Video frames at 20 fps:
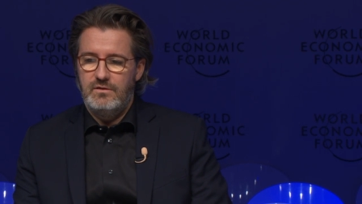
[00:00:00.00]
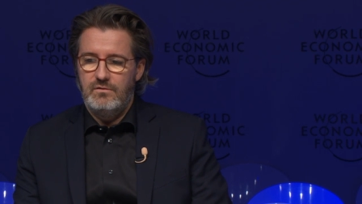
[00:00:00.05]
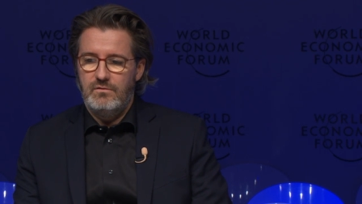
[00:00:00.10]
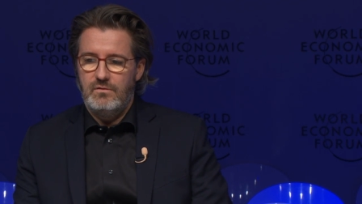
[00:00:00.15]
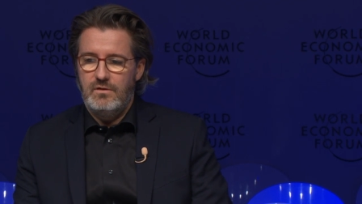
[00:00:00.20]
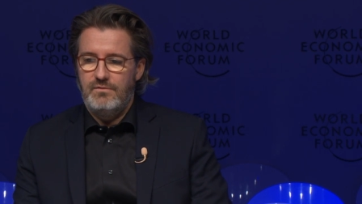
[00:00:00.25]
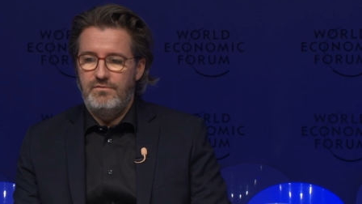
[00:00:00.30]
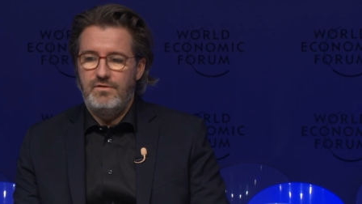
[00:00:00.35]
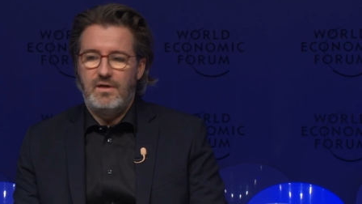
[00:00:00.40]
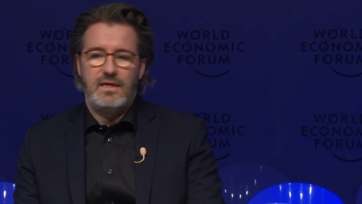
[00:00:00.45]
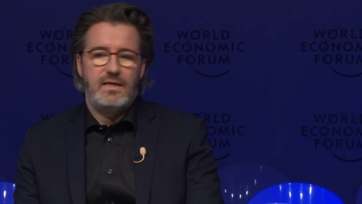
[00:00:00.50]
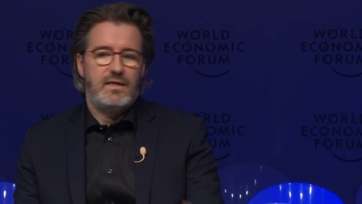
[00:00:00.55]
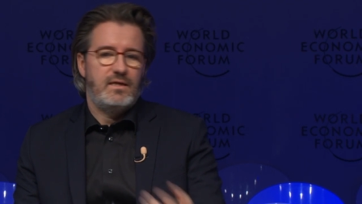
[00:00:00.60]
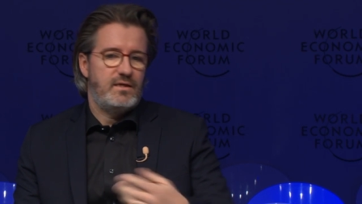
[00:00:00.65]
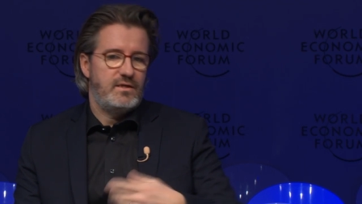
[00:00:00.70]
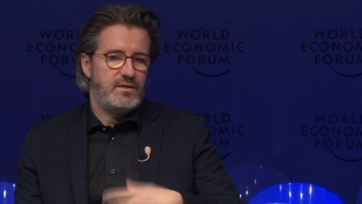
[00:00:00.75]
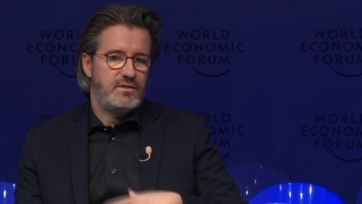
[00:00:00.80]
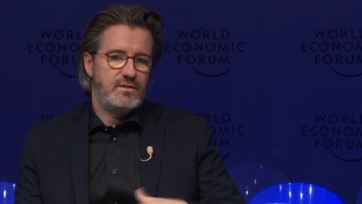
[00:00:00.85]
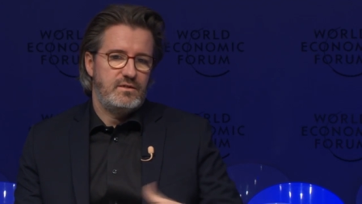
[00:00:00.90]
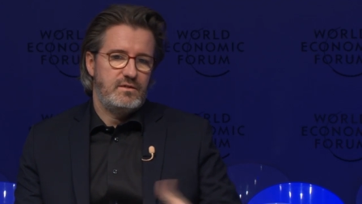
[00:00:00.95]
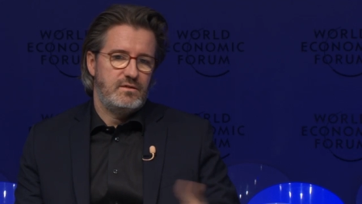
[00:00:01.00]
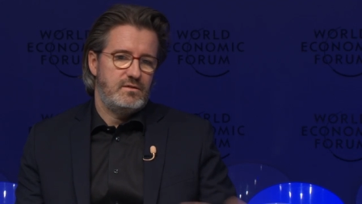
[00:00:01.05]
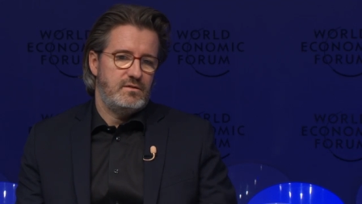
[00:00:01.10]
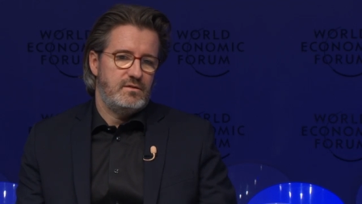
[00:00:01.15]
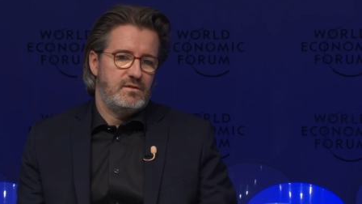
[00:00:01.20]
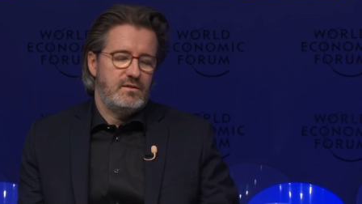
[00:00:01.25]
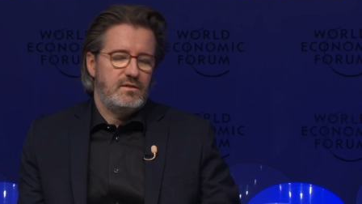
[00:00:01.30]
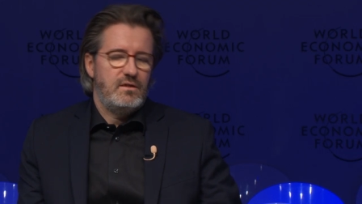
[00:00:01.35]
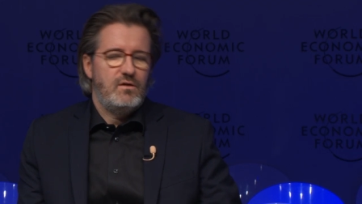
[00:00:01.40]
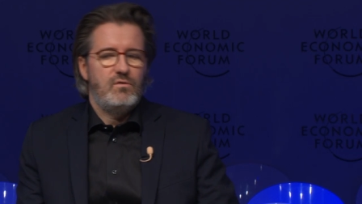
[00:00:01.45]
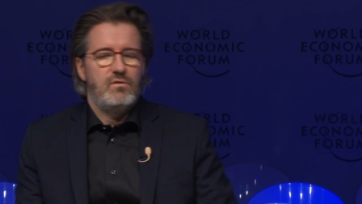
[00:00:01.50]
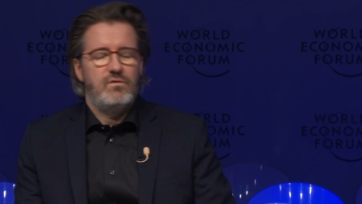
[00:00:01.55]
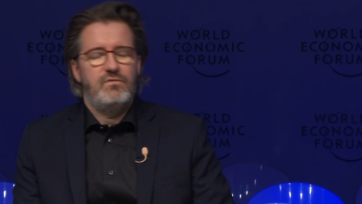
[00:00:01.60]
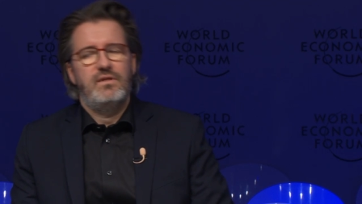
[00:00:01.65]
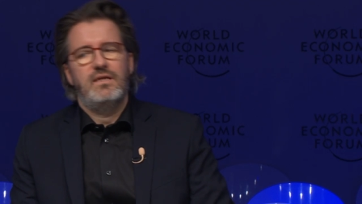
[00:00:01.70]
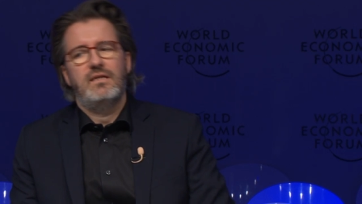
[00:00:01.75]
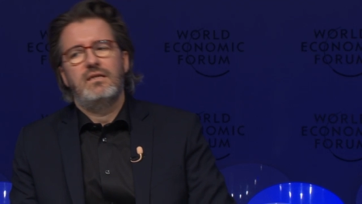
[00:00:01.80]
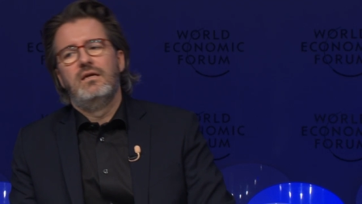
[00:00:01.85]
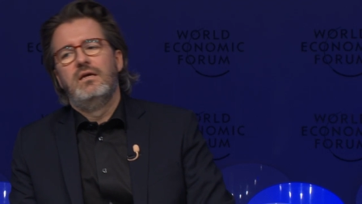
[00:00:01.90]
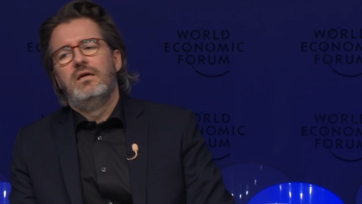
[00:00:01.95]
you know, a fire hazard and all of
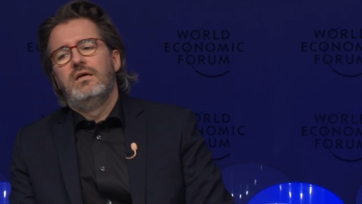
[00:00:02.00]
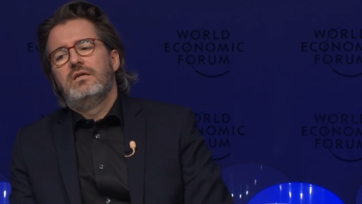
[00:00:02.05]
that.